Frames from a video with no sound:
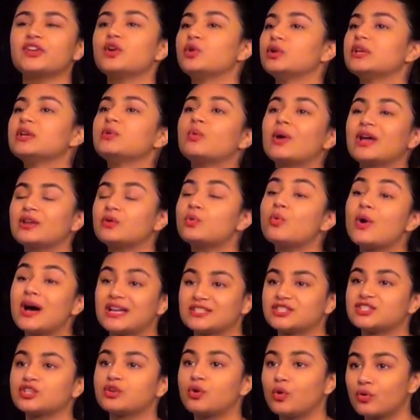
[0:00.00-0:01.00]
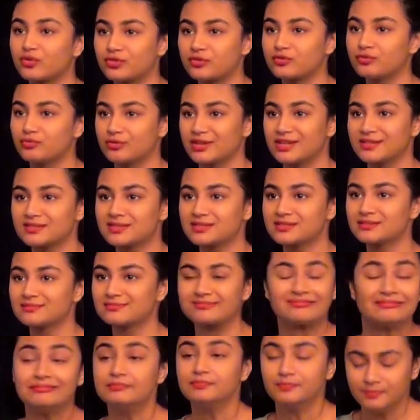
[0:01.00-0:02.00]
the only one who has to go through this.
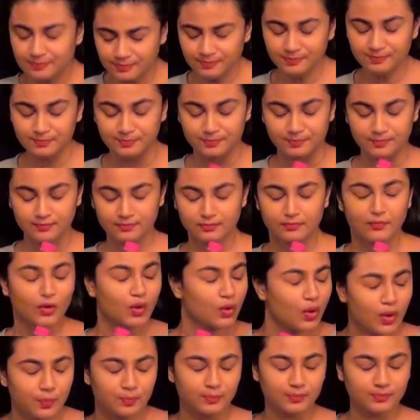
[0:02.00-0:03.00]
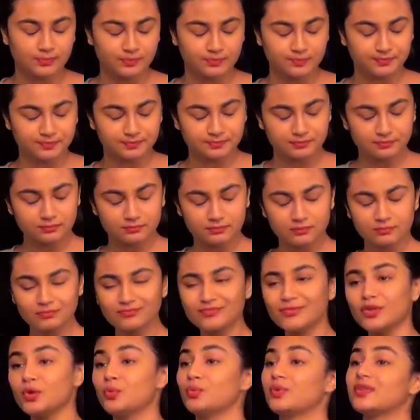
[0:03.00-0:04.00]

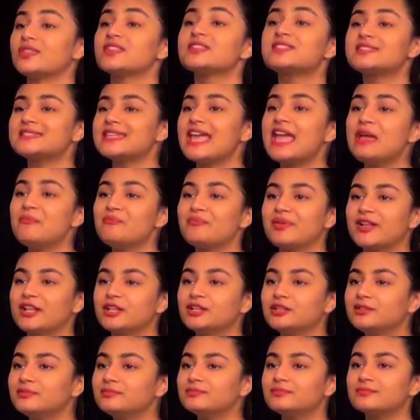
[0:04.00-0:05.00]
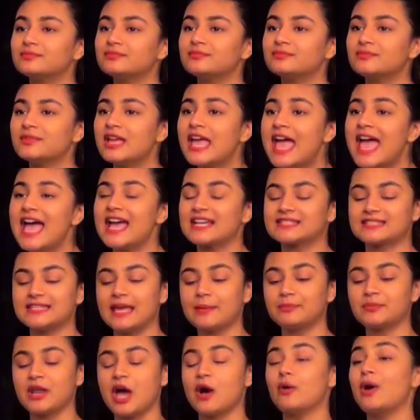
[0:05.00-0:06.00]
We're the same, Bill.
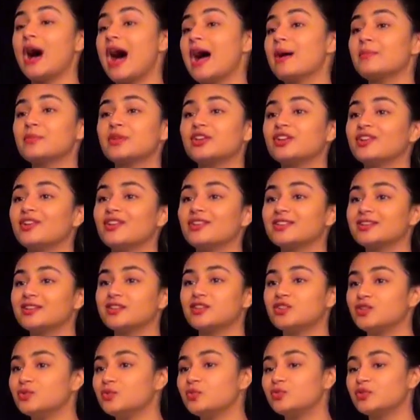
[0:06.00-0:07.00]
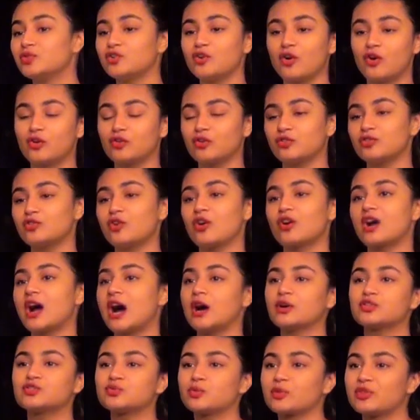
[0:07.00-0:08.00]
Except now I'm here and you're on your
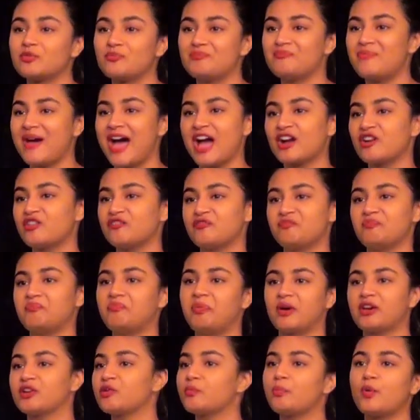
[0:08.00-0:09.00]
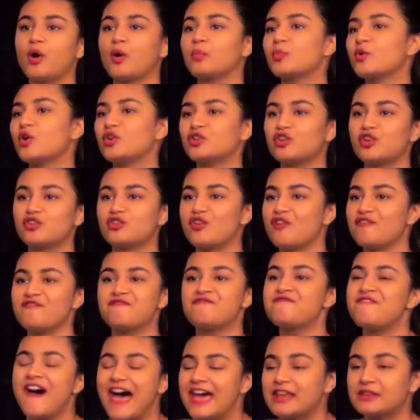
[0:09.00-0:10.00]
couch with a bag of butter popcorn on your
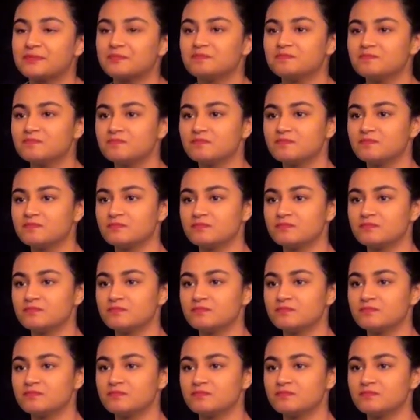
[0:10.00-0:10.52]
fat.